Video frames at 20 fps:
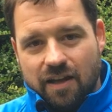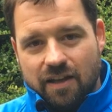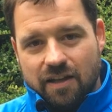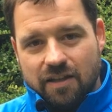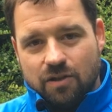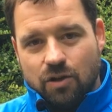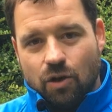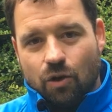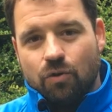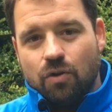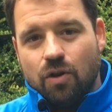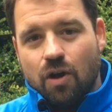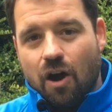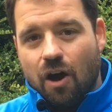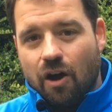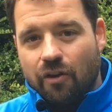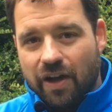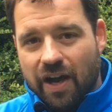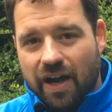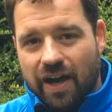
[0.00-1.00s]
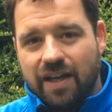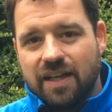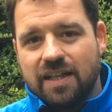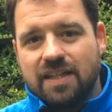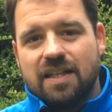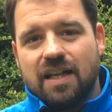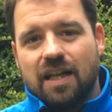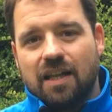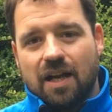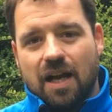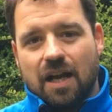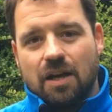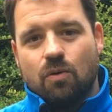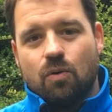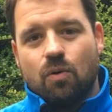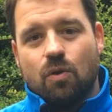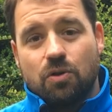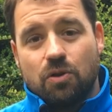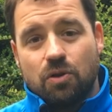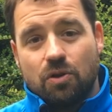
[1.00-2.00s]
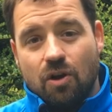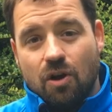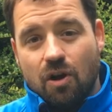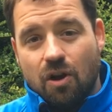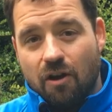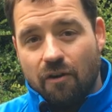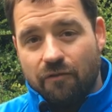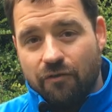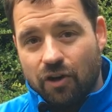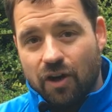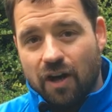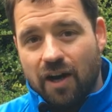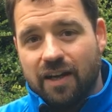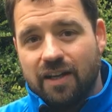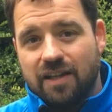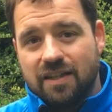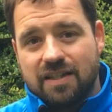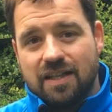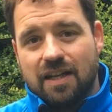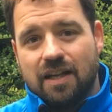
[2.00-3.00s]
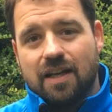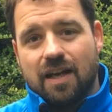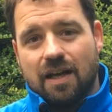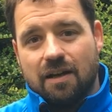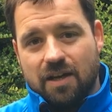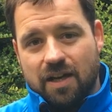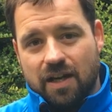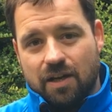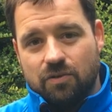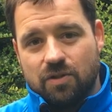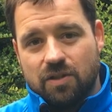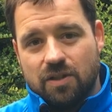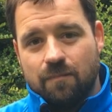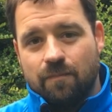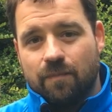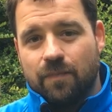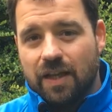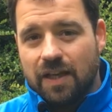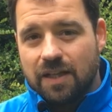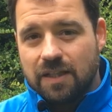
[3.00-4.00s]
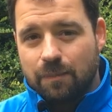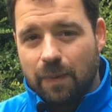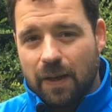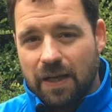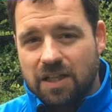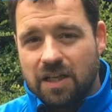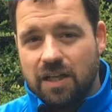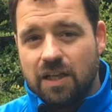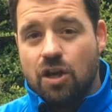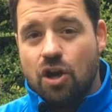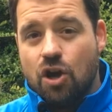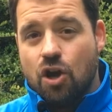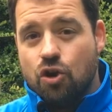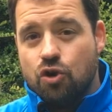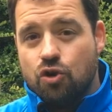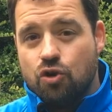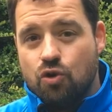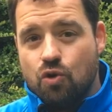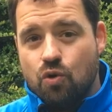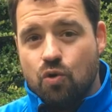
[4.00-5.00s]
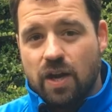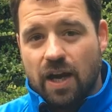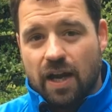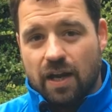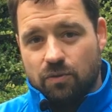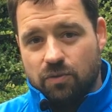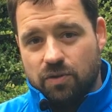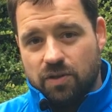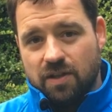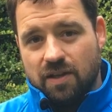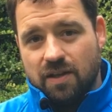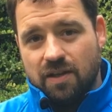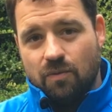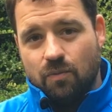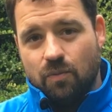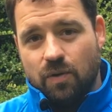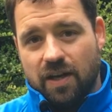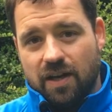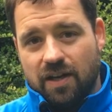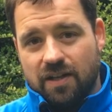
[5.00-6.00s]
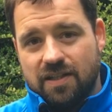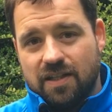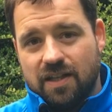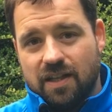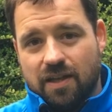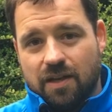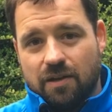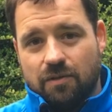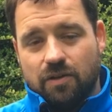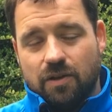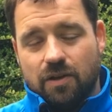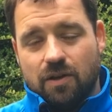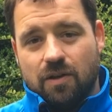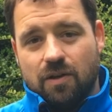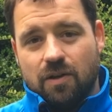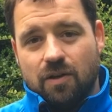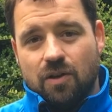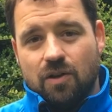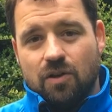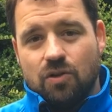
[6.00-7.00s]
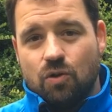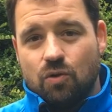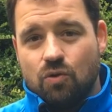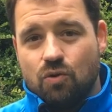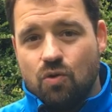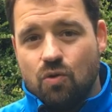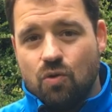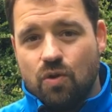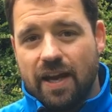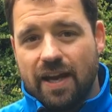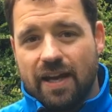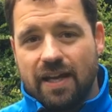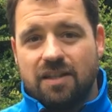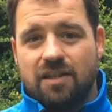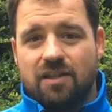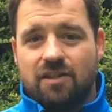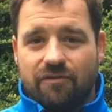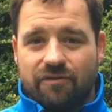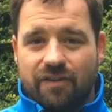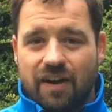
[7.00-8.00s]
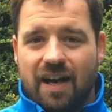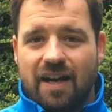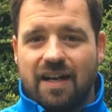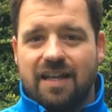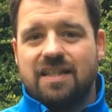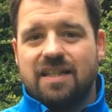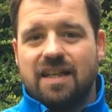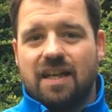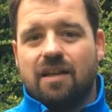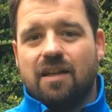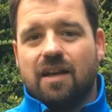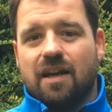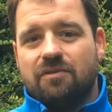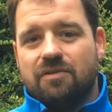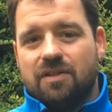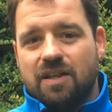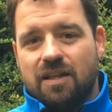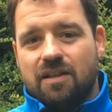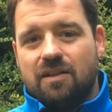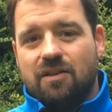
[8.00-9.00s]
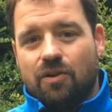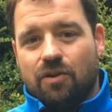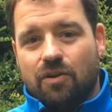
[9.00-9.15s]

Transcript: is done on the highest cell count quarter of your highest cell count cows, especially new cows with high cell count. So new cases of high cell count in the